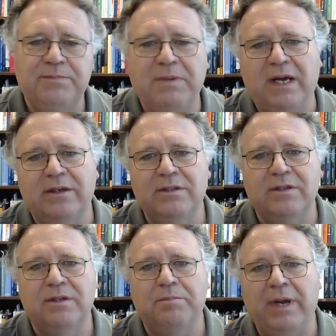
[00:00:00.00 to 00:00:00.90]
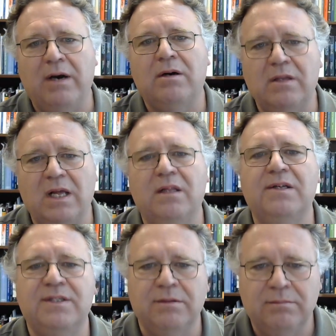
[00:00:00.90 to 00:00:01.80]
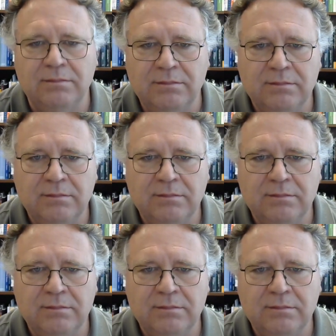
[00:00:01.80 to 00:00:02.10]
back to the parallelism